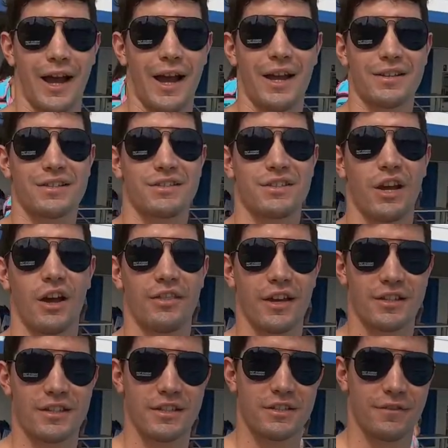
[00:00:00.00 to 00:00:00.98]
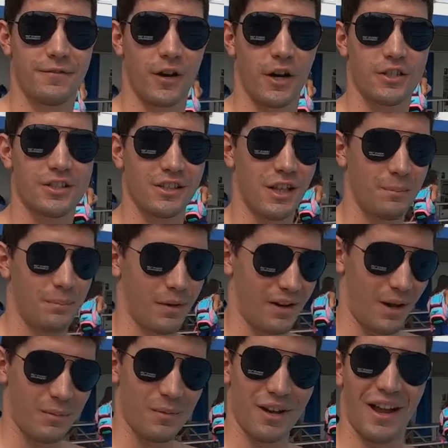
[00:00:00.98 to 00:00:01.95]
guys, so this is the first
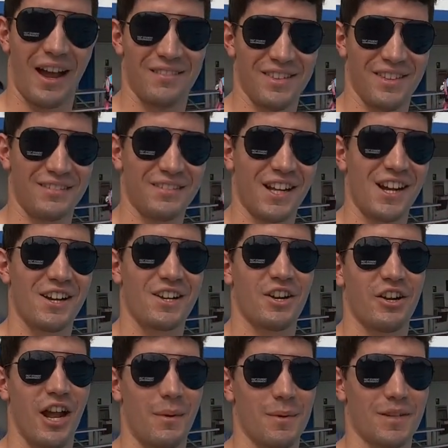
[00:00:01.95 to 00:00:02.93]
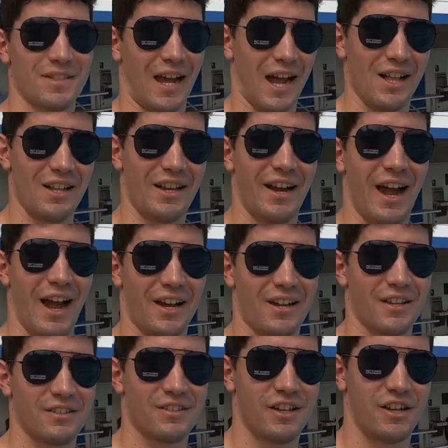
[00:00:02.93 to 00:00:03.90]
Olympian I'm gonna have in the vlog. Her name is Alia
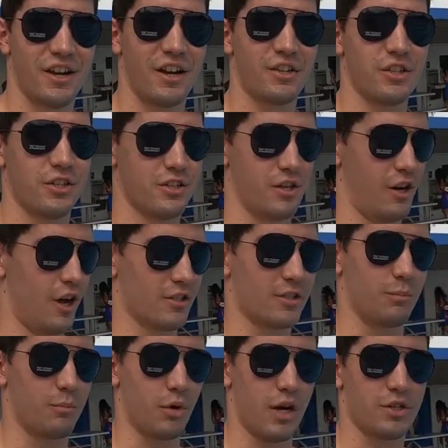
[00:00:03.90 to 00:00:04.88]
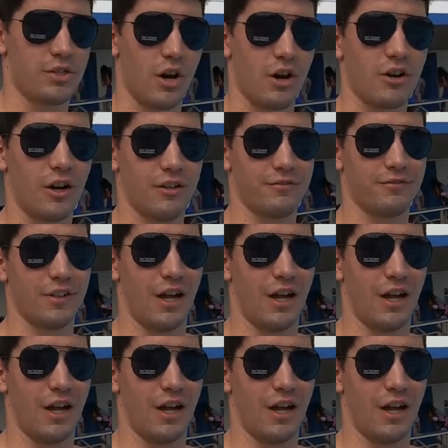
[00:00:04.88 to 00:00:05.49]
Atkinson, and she's an awesome breaststroker and